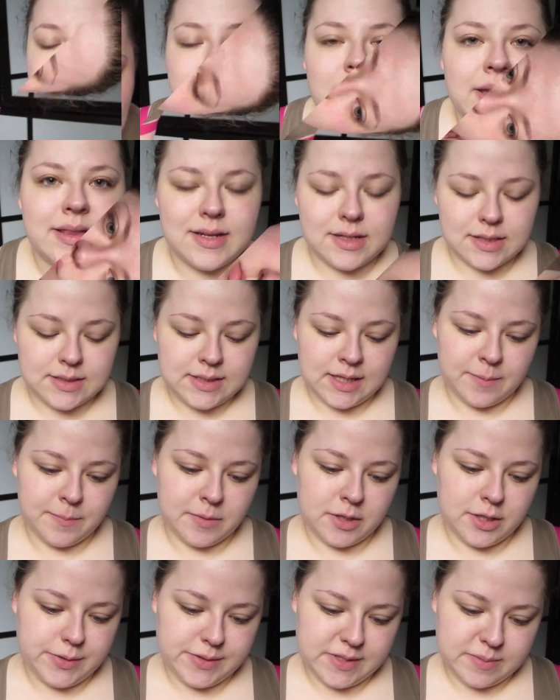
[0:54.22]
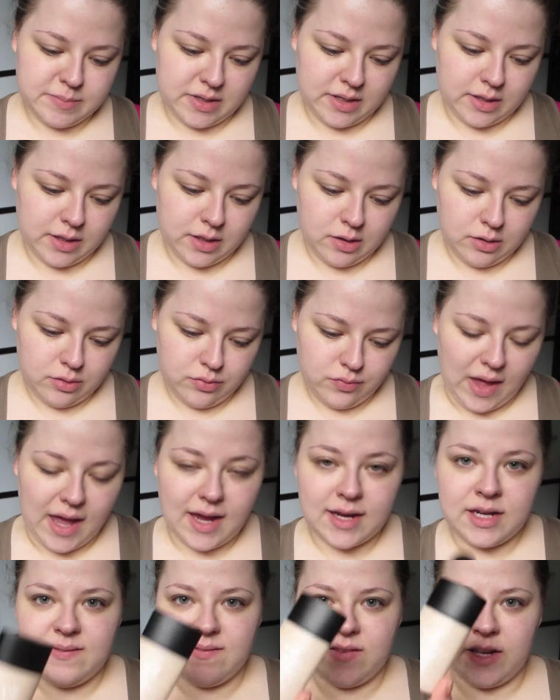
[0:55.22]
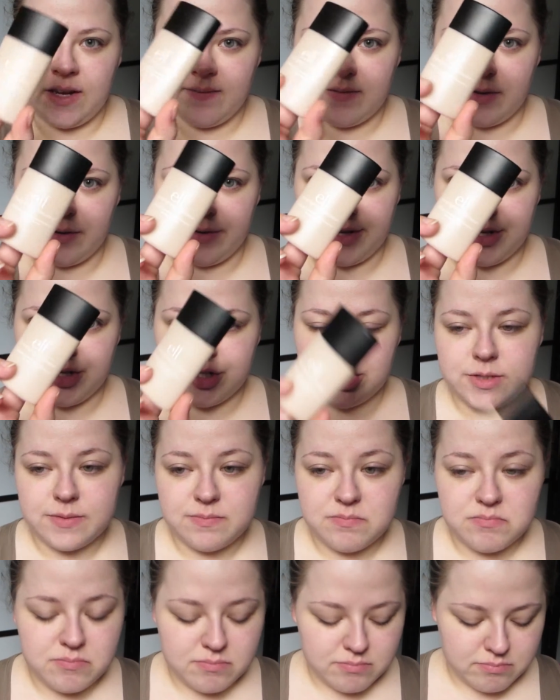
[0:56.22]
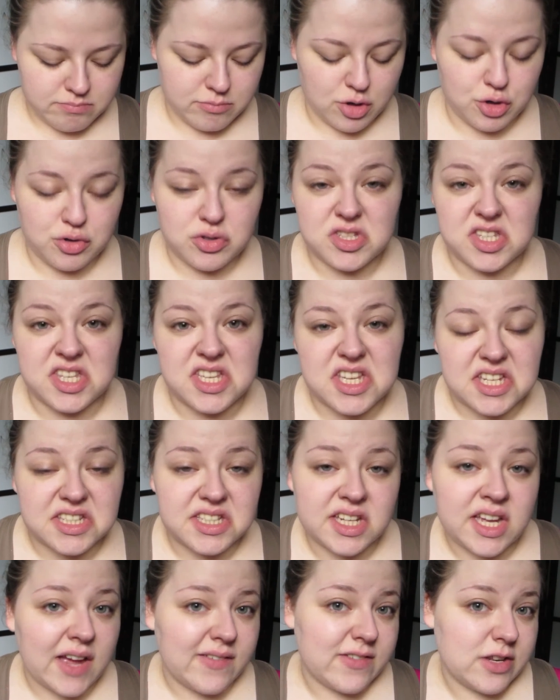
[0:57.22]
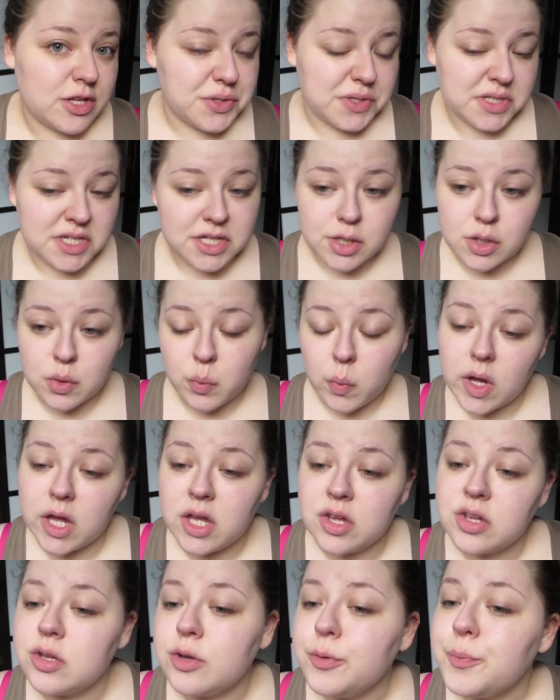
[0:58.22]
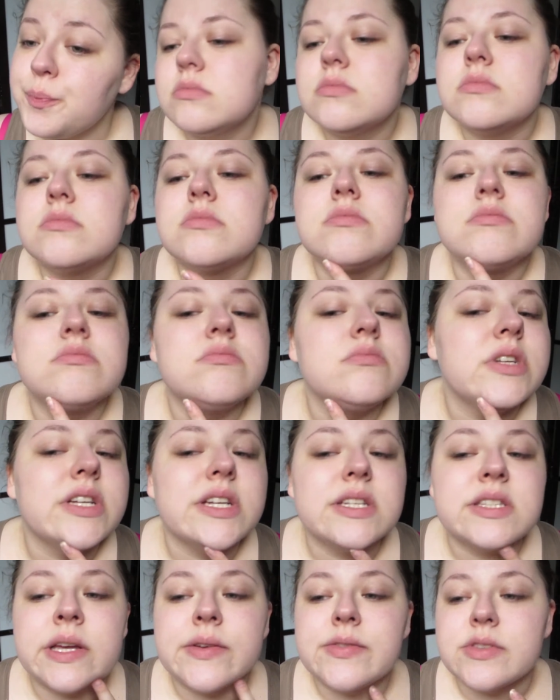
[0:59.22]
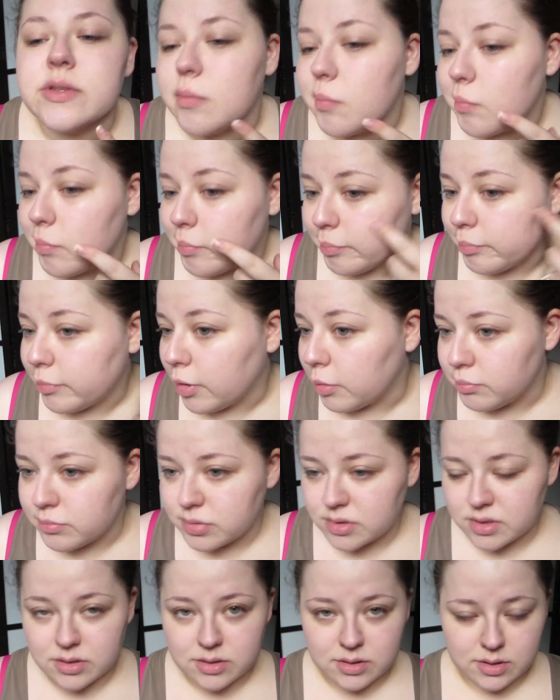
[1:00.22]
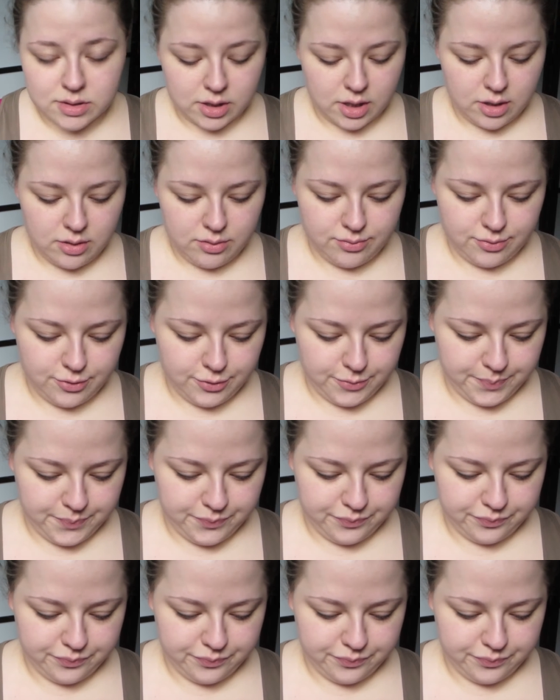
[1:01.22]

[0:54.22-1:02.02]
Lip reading: And then today I'm going to use my e.l.f. Acne Fighting Foundation, mostly because I haven't used it in a while. I guess I have some bumps and stuff.